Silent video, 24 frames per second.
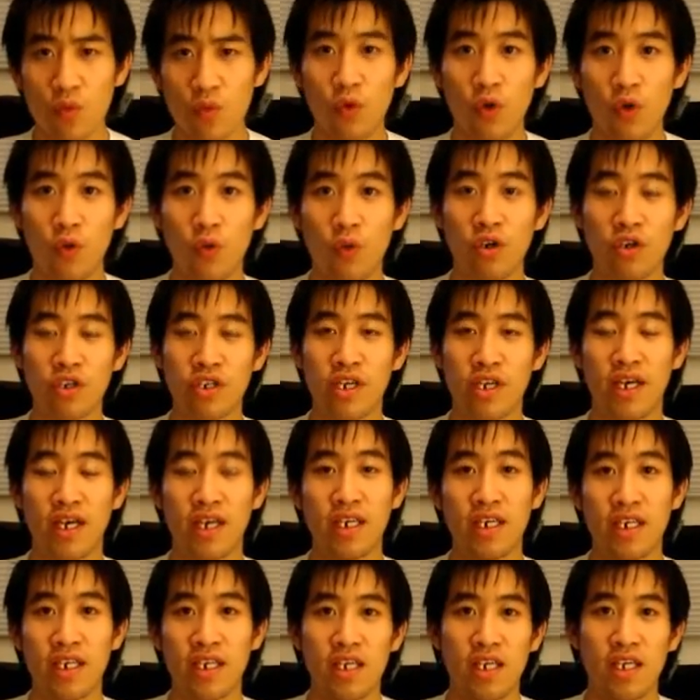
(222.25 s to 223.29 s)
We'll watch
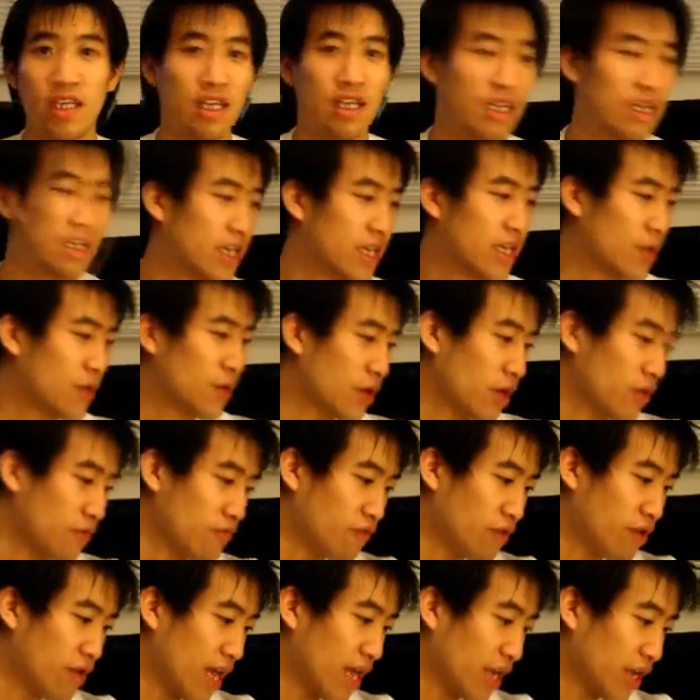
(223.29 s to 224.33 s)
that. He went
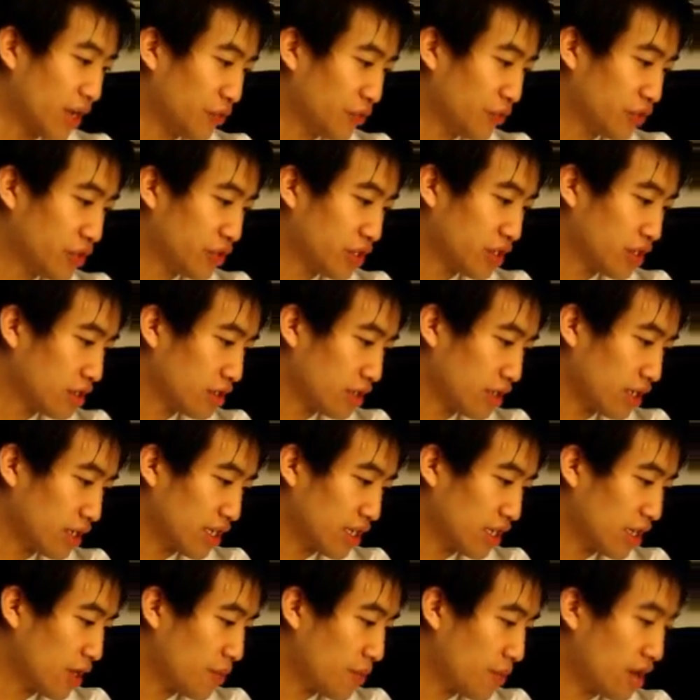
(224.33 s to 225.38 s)
round
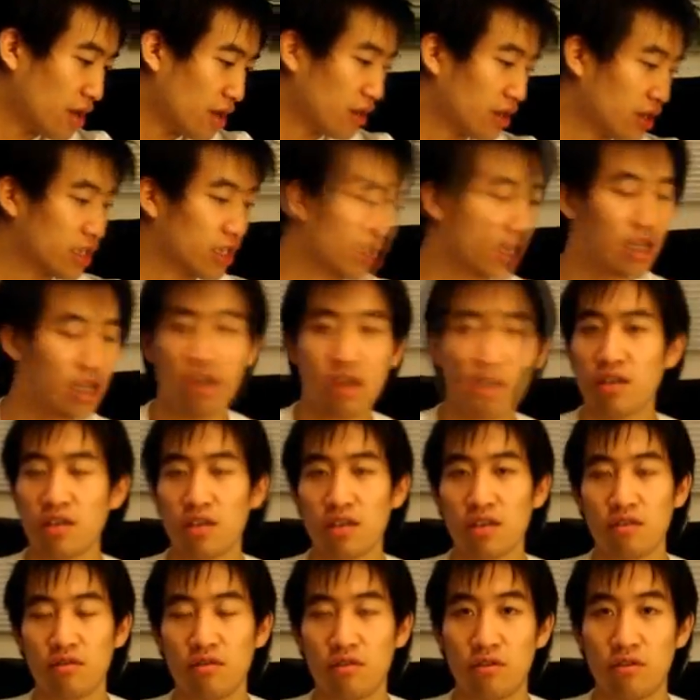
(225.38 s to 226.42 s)
America
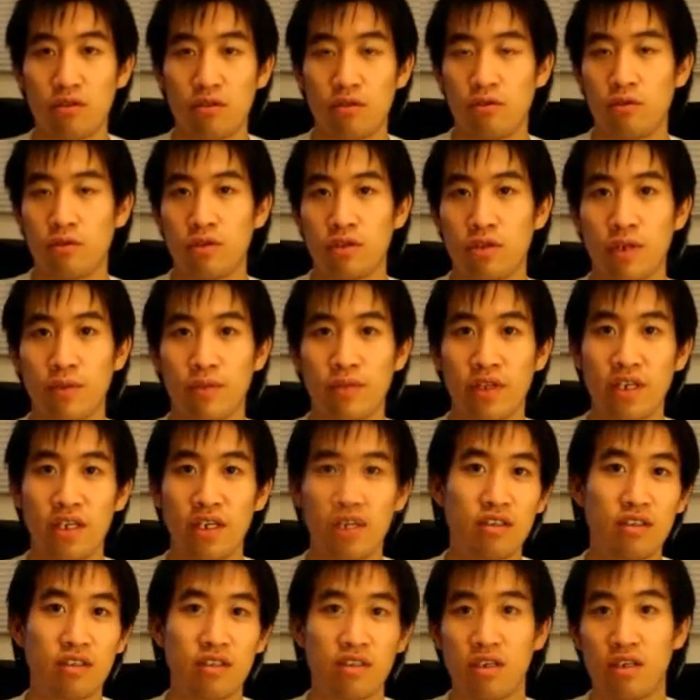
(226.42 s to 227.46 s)
or
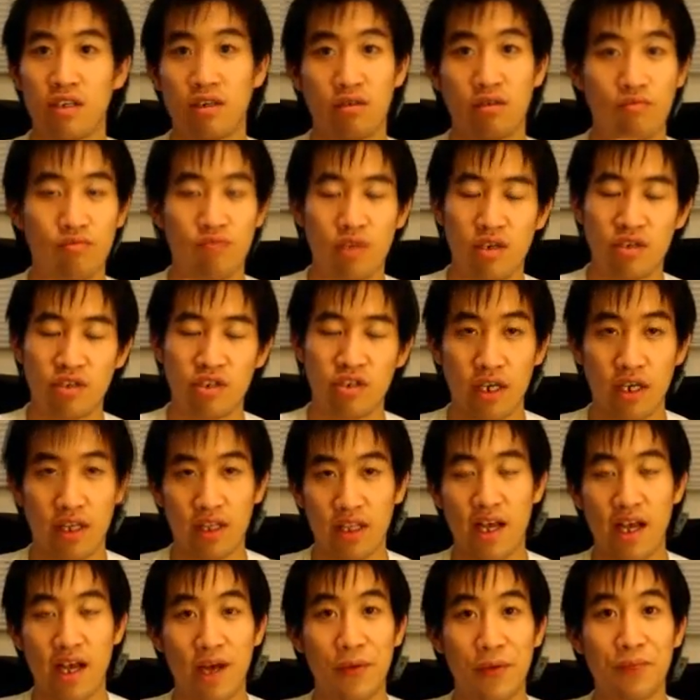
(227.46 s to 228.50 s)
something, so I'll check
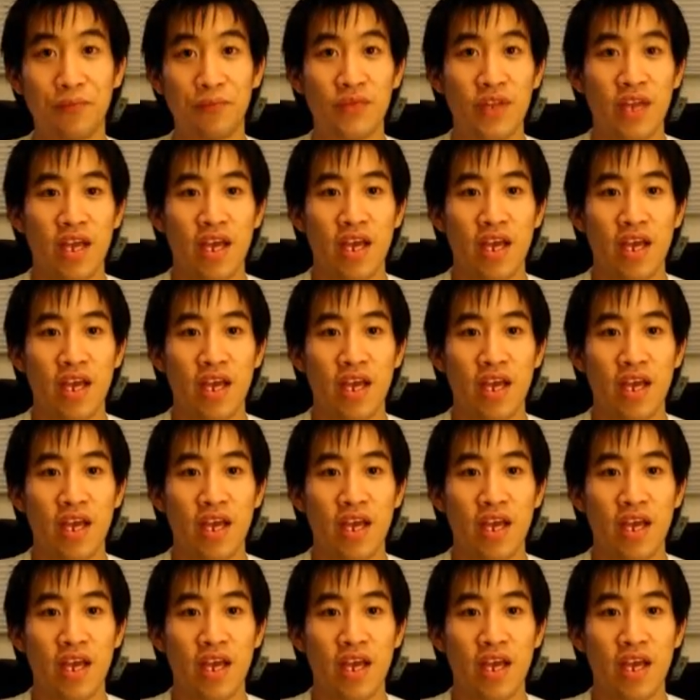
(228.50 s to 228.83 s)
that out.